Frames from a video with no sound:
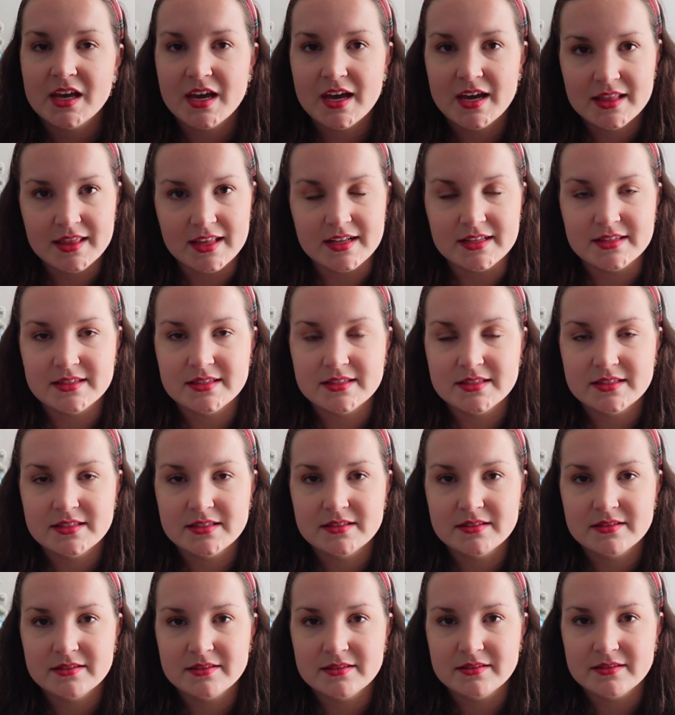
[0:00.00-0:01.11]
And
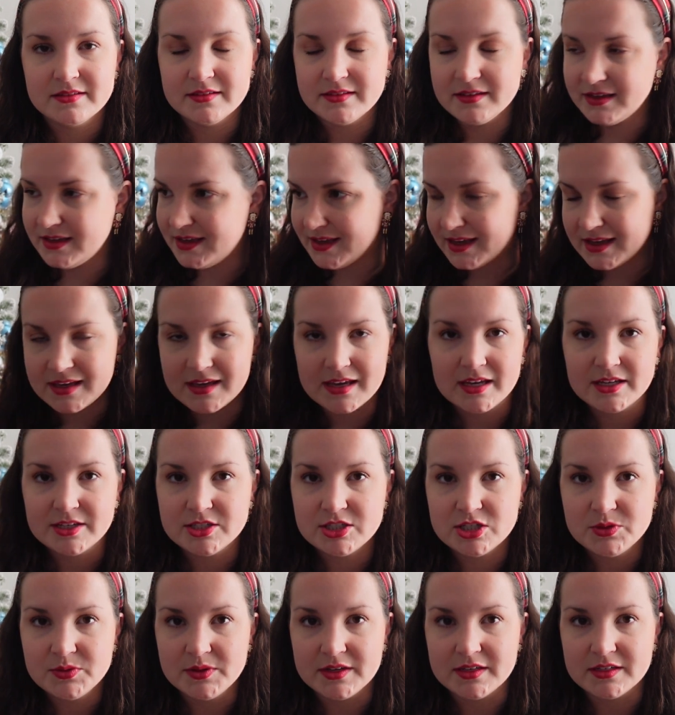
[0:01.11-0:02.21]
let's get
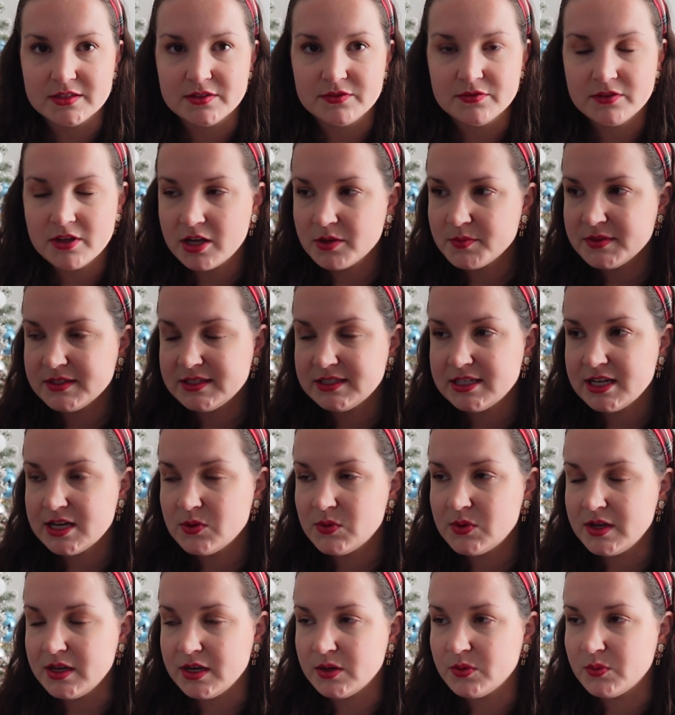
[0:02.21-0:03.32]
to it. Vlogmas day
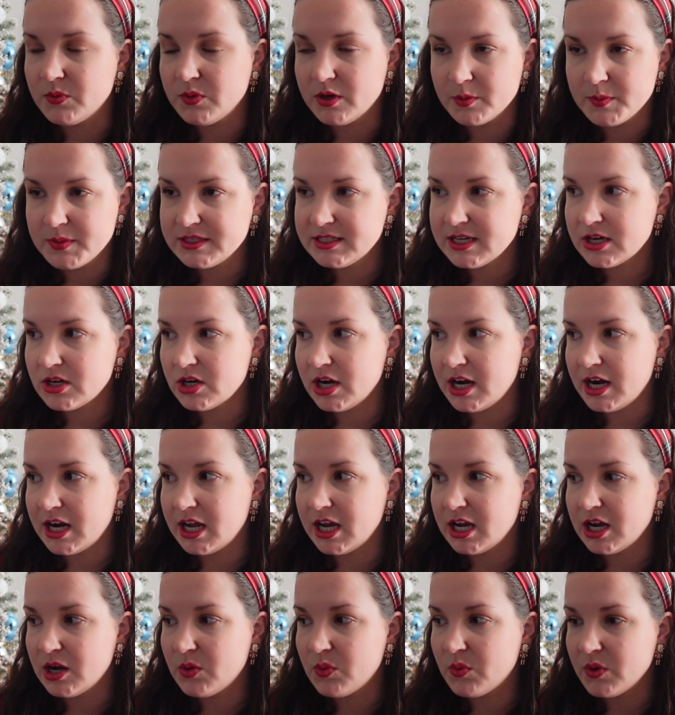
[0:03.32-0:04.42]
one. We're gonna be
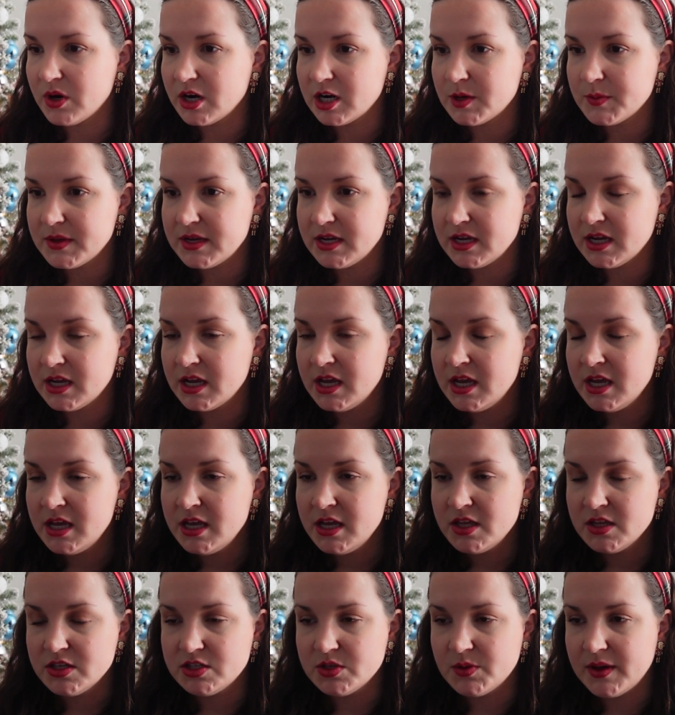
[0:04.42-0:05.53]
decorating. We're gonna be
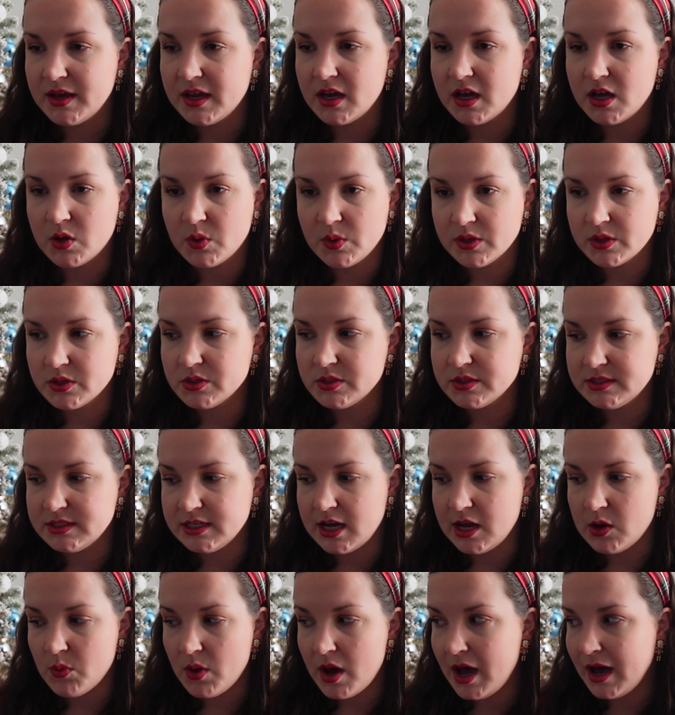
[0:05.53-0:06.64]
doing a quick little
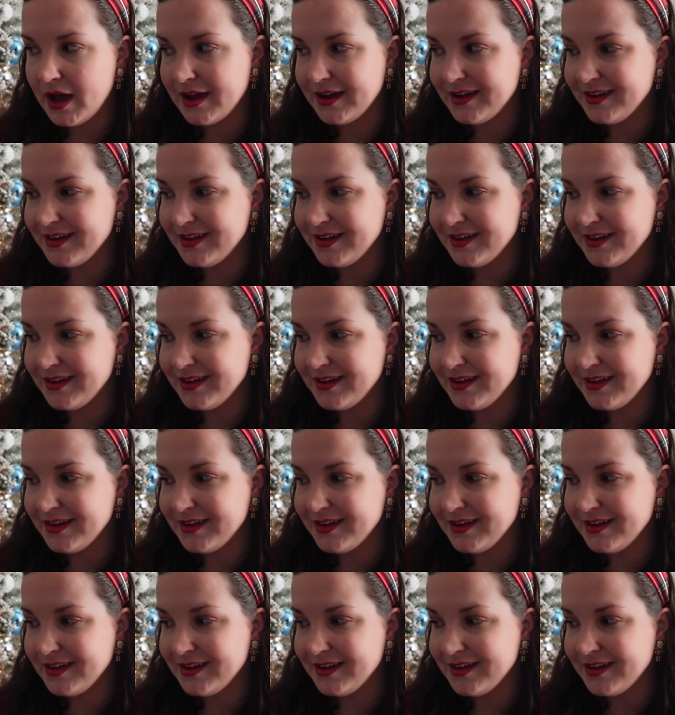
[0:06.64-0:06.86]
DIY